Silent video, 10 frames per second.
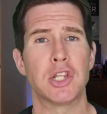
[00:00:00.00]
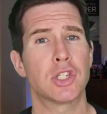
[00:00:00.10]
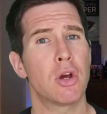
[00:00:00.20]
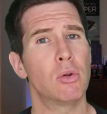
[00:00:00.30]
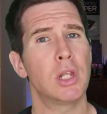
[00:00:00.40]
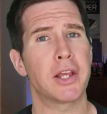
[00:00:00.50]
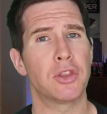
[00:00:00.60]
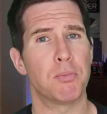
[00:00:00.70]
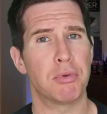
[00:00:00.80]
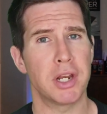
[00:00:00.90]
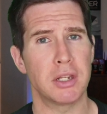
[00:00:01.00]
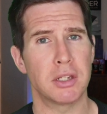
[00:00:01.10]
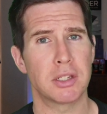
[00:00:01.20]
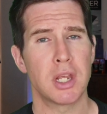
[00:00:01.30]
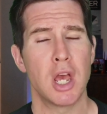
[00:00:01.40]
And so, like the
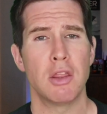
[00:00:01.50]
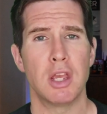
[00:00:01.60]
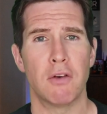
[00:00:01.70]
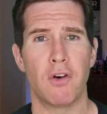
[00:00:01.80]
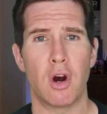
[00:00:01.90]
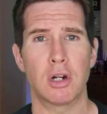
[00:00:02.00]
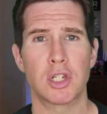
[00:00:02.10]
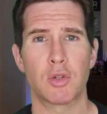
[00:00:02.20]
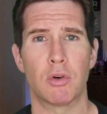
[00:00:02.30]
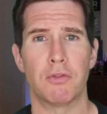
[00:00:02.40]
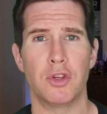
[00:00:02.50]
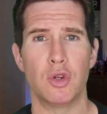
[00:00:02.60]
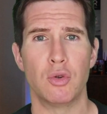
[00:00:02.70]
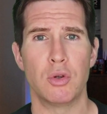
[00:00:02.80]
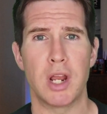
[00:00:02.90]
Britons, the Avars were
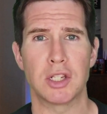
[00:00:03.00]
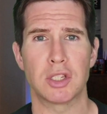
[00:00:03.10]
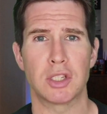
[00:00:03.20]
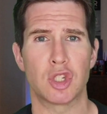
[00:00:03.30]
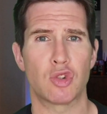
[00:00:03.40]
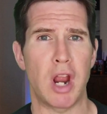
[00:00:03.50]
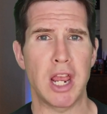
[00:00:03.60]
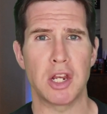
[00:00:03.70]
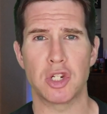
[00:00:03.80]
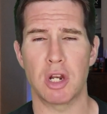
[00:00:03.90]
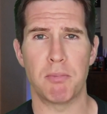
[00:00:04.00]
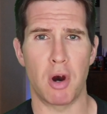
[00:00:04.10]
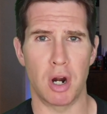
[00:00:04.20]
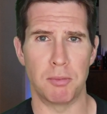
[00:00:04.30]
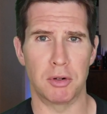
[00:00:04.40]
viewed as strange and
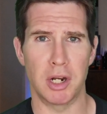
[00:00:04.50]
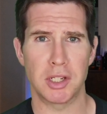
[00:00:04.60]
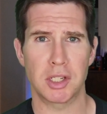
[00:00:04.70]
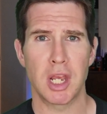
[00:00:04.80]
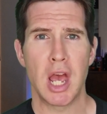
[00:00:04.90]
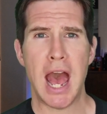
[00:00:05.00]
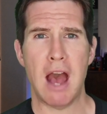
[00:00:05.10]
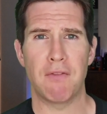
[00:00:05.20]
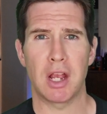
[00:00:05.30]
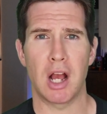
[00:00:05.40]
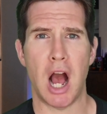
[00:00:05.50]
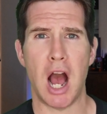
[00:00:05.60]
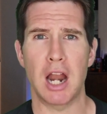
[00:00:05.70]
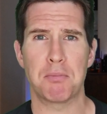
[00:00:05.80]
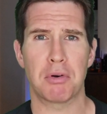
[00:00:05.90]
barbarous, having
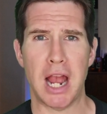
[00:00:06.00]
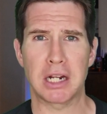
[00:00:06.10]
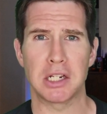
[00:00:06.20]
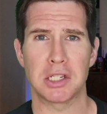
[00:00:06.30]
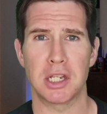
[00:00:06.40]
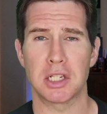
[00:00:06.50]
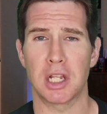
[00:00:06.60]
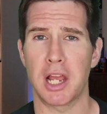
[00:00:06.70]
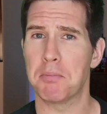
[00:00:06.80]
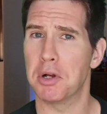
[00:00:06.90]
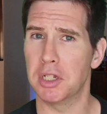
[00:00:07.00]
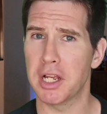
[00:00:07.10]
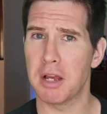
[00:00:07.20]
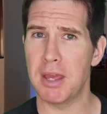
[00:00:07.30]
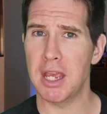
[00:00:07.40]
odd practices like
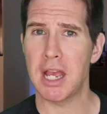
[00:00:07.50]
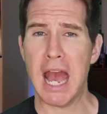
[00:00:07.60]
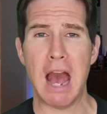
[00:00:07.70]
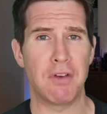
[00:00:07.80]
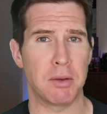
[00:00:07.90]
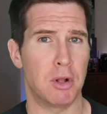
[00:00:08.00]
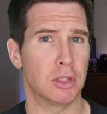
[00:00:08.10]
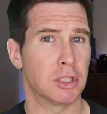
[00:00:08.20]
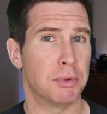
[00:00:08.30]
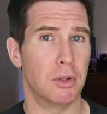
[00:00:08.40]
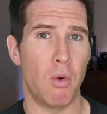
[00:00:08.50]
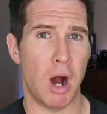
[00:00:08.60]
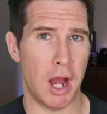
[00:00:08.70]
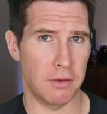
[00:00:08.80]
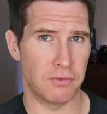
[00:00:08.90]
polygamy, having multiple
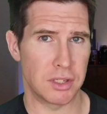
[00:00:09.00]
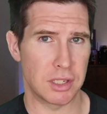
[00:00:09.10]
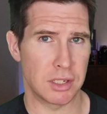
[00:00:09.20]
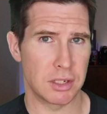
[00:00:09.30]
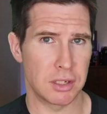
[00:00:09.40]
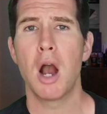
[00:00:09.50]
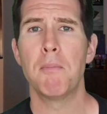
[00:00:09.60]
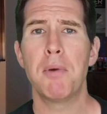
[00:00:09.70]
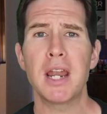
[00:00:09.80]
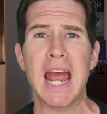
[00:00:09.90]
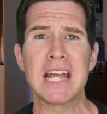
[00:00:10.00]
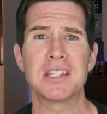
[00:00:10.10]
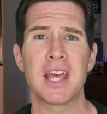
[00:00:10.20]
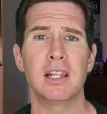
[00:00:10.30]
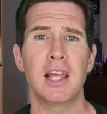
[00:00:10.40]
wives. But as
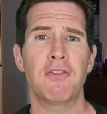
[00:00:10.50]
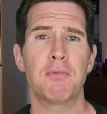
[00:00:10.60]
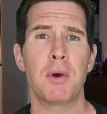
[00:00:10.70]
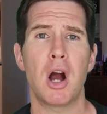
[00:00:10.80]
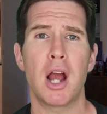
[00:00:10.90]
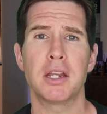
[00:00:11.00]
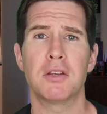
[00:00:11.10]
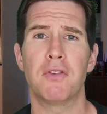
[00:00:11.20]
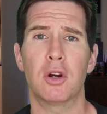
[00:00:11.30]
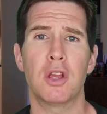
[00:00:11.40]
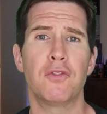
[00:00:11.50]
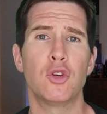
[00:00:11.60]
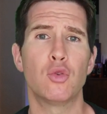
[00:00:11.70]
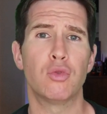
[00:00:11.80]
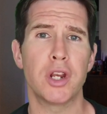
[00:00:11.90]
they left behind very
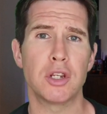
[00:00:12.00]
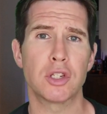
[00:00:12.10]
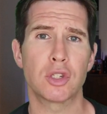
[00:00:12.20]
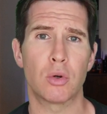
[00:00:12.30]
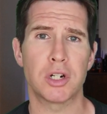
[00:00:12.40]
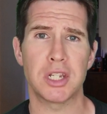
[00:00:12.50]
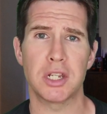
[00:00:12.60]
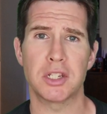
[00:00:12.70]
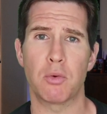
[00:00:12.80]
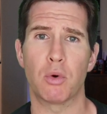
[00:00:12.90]
few written sources